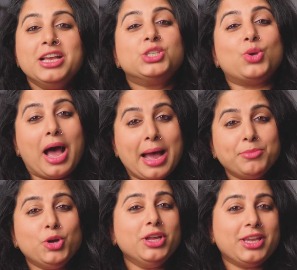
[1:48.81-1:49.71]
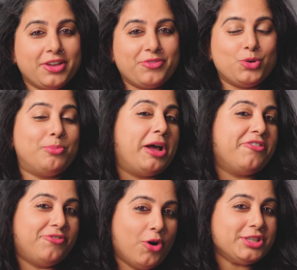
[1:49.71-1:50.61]
So I'm going to give you my
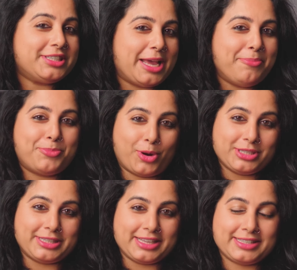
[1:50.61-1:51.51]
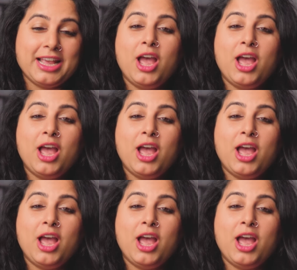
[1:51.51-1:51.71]
4-step process